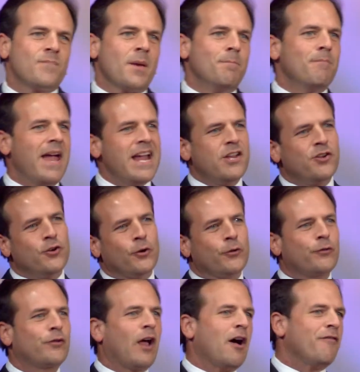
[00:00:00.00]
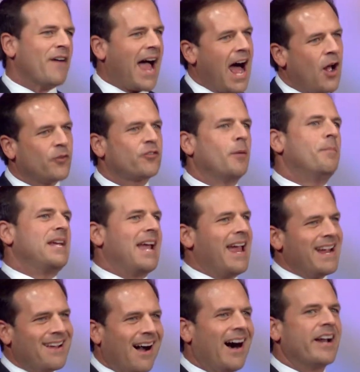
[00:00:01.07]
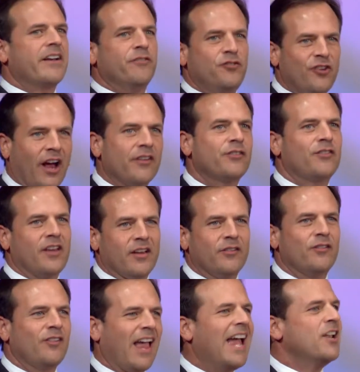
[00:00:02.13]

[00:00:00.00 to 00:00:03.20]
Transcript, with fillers: make yourself out to be a God of justice,